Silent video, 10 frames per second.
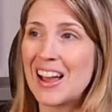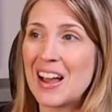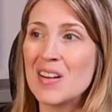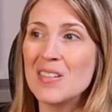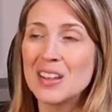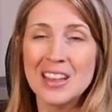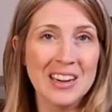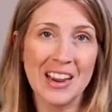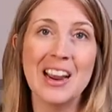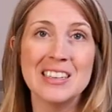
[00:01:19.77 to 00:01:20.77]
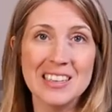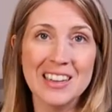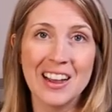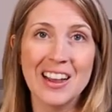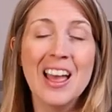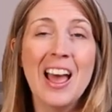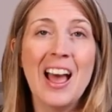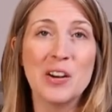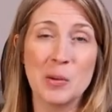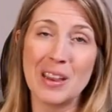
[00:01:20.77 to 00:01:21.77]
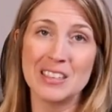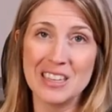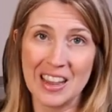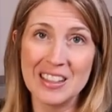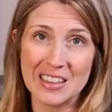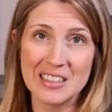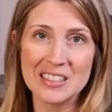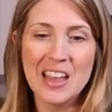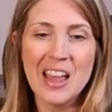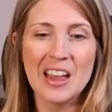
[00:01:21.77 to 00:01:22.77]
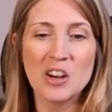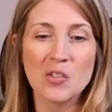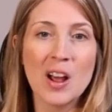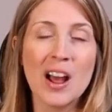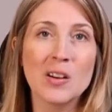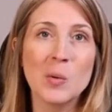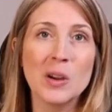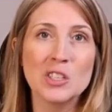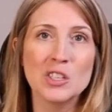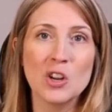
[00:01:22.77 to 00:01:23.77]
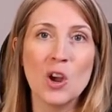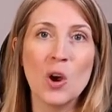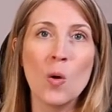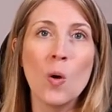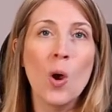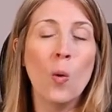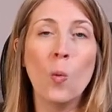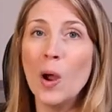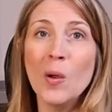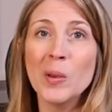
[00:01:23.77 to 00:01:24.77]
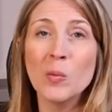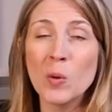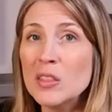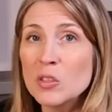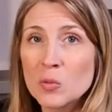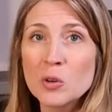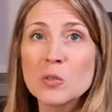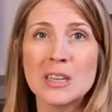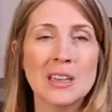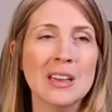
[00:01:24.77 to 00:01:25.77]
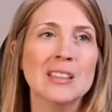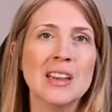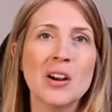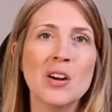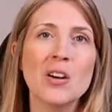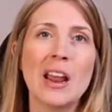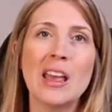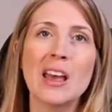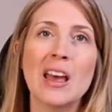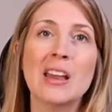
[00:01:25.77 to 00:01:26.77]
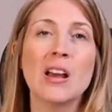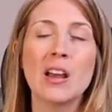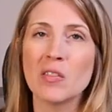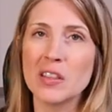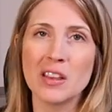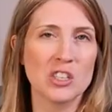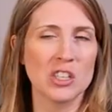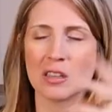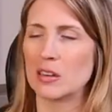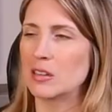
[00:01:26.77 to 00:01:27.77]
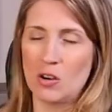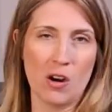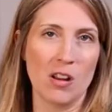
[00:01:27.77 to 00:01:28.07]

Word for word: have any idea how to maintain this. You're not going to know what we went through to get there, and everything is just going to start